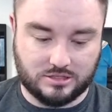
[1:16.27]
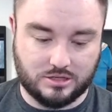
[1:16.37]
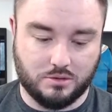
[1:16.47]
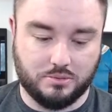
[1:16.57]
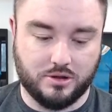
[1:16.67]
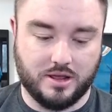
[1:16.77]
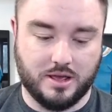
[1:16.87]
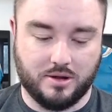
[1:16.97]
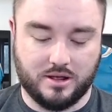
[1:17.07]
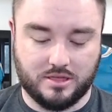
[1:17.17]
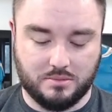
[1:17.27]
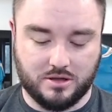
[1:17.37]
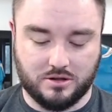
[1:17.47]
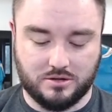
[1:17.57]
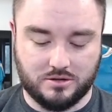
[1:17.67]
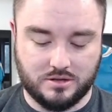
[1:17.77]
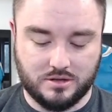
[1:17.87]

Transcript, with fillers: So we'll put him right in the middle.